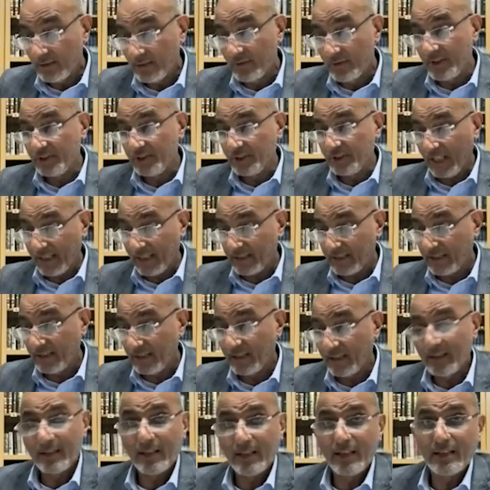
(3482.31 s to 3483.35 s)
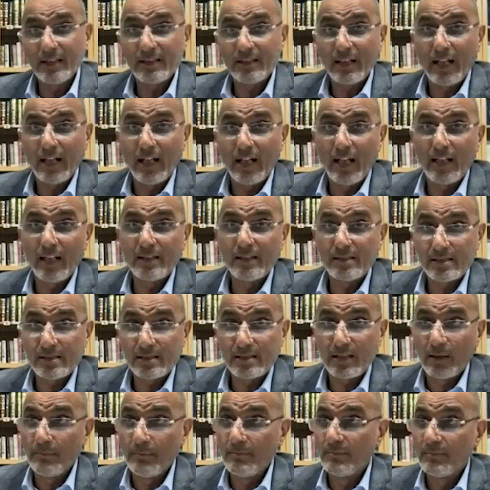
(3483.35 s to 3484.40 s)
rejected hadith and
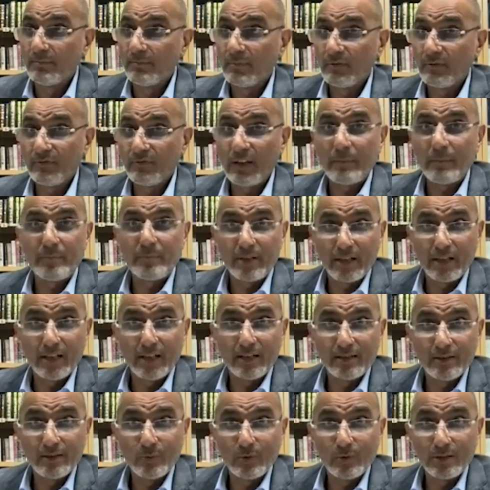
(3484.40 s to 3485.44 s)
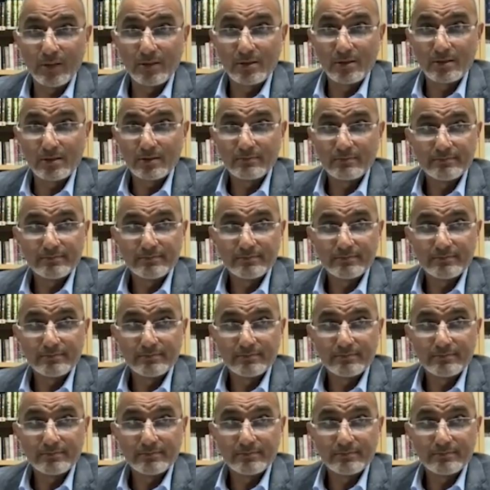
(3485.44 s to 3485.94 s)
some fabricated ones.